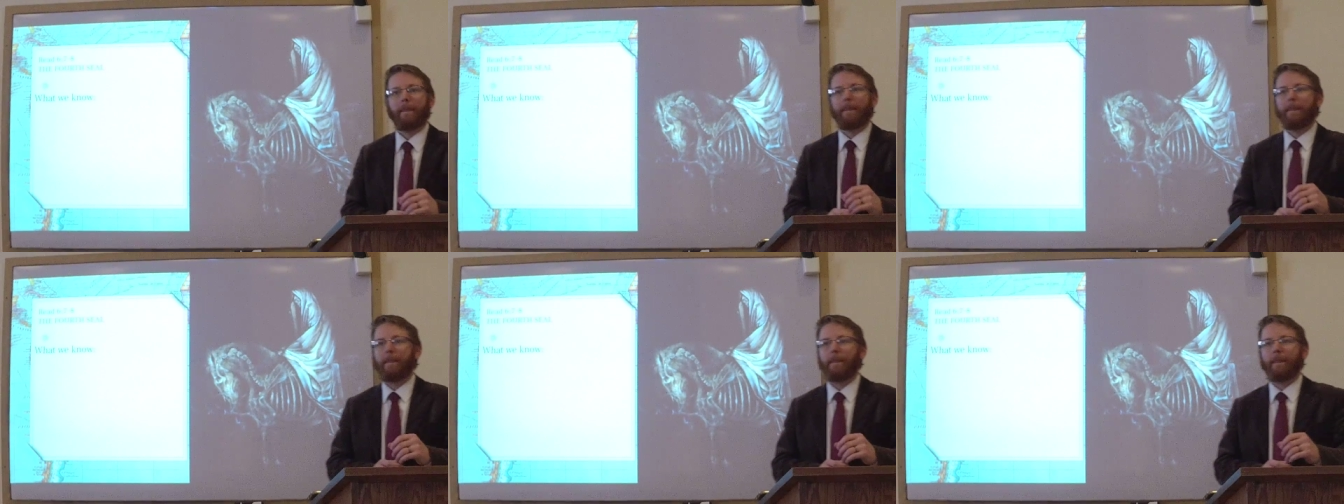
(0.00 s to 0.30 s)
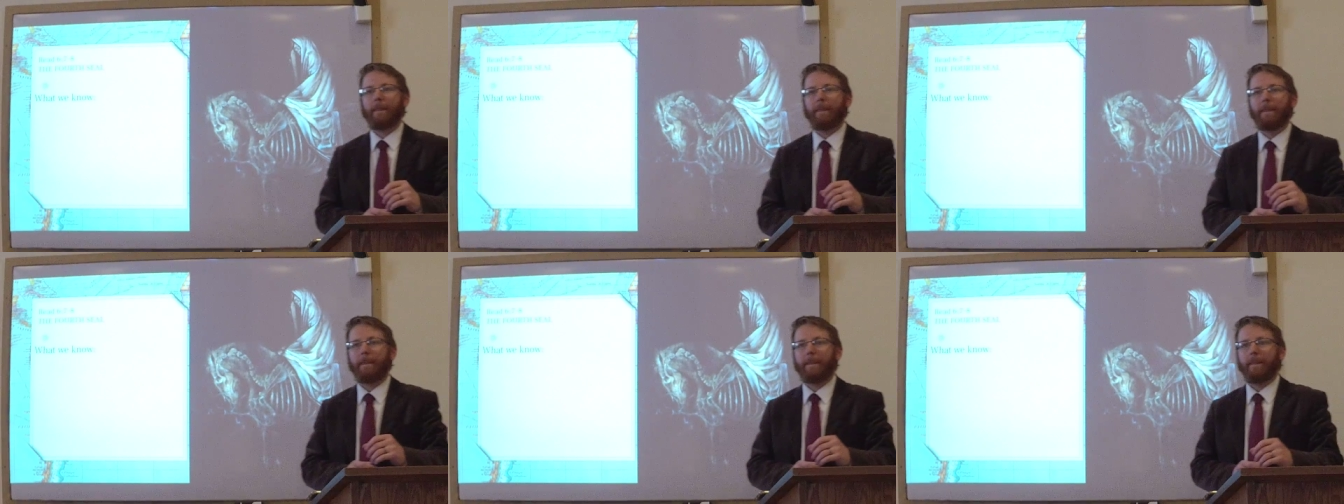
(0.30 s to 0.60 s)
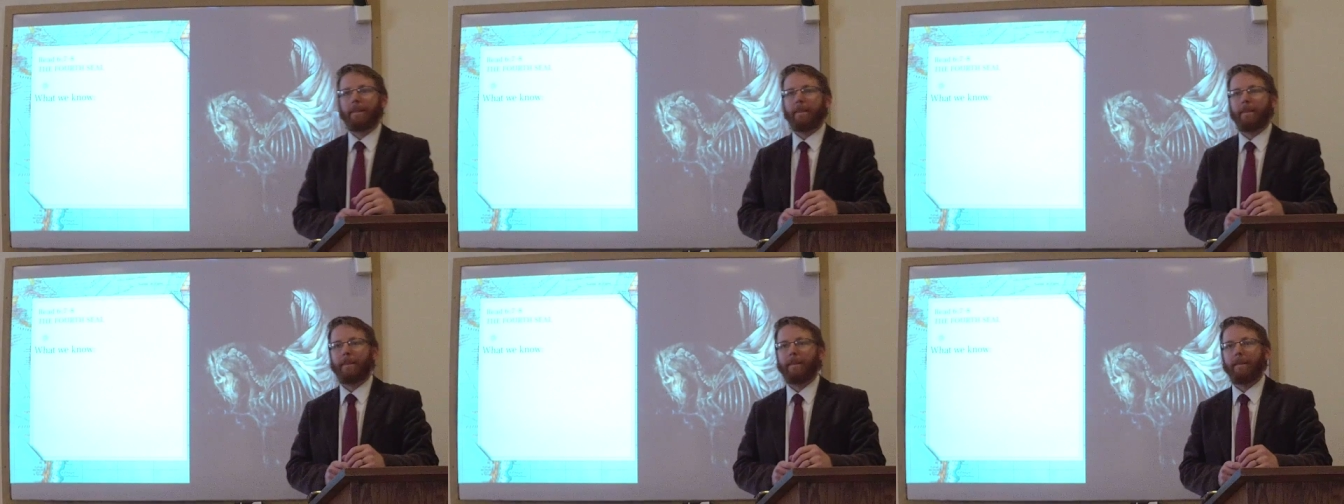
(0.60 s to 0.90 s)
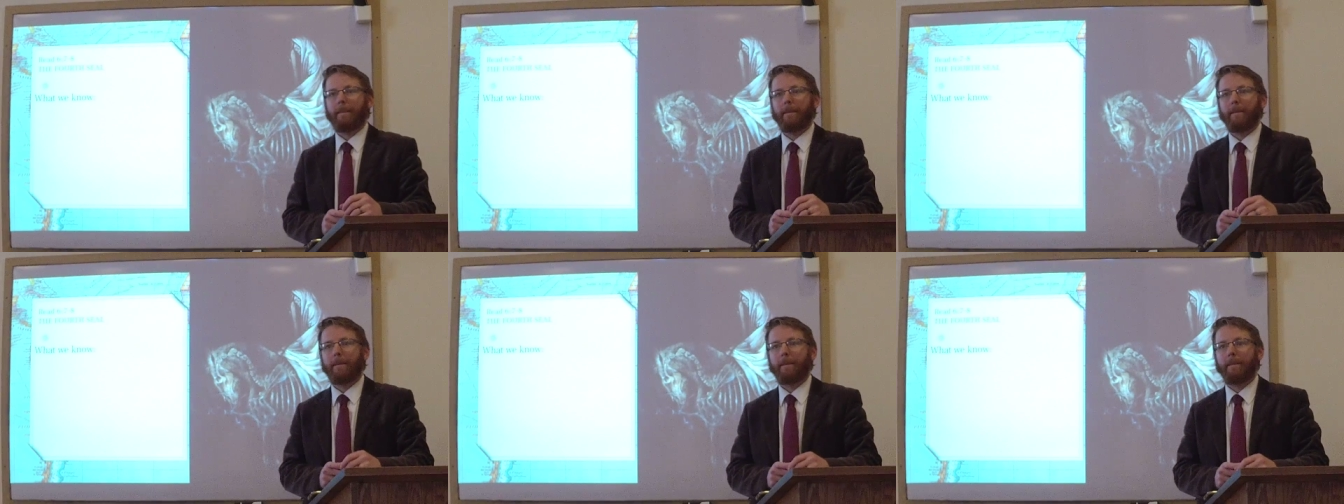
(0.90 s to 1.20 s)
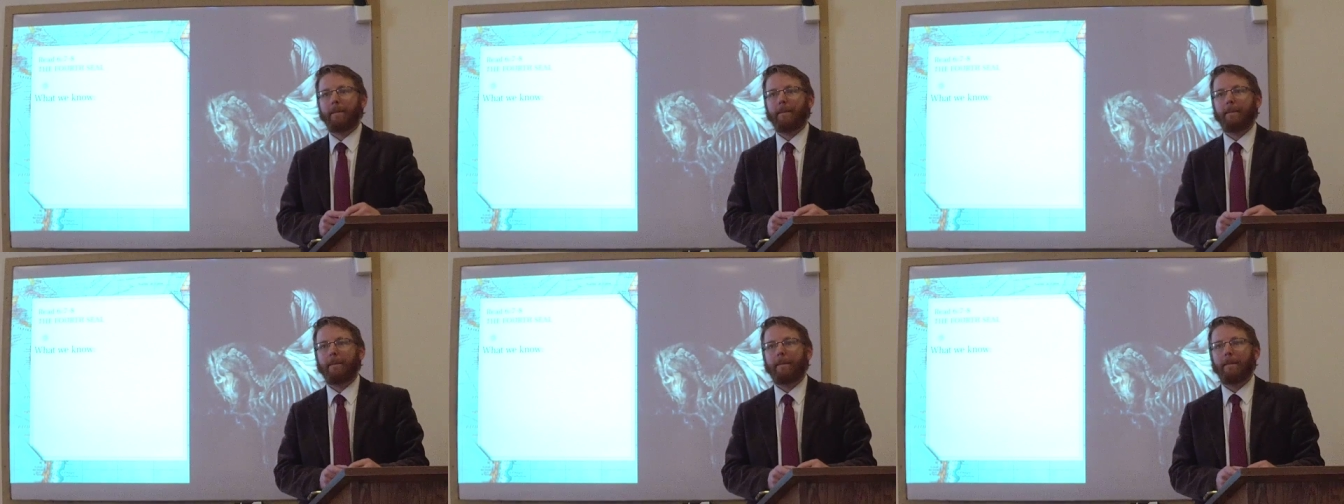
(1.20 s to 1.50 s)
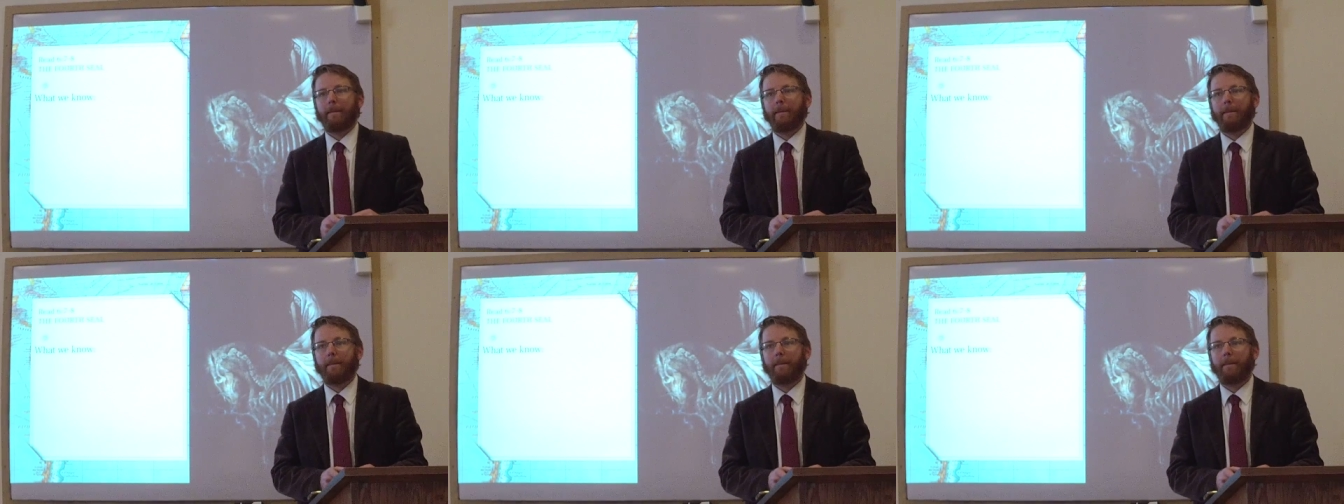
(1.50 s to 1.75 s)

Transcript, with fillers: we're in the United States